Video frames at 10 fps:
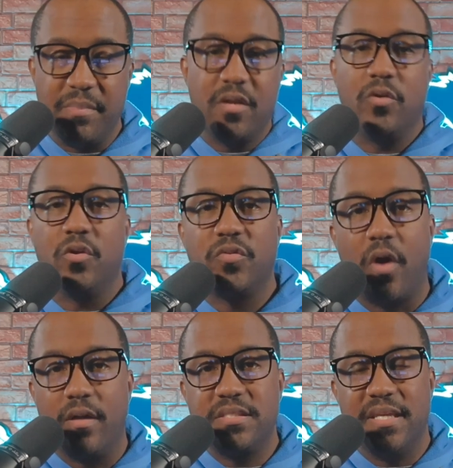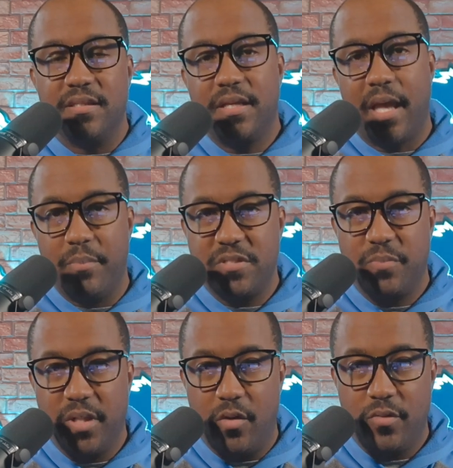Let me know your thoughts in the
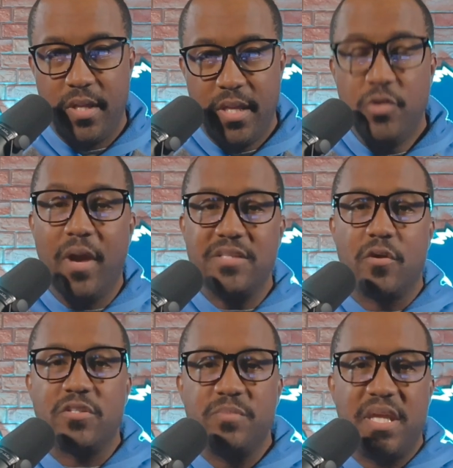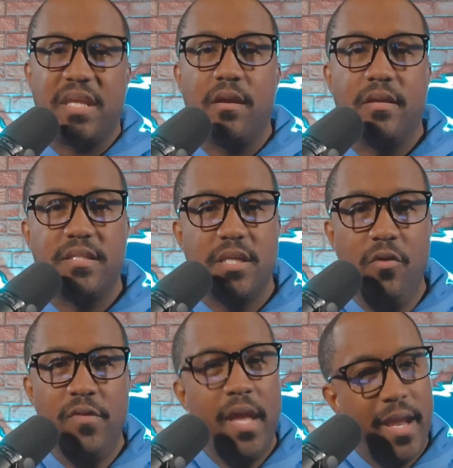comments below. You guys are awesome. Take care of
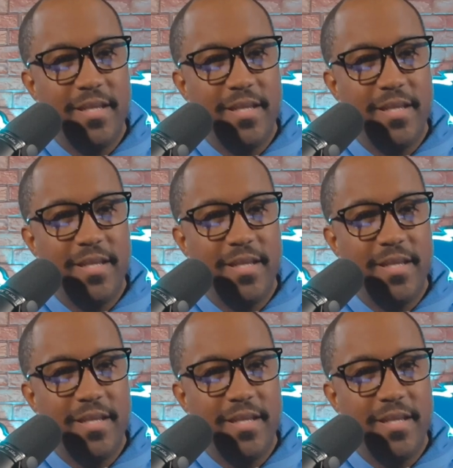yourself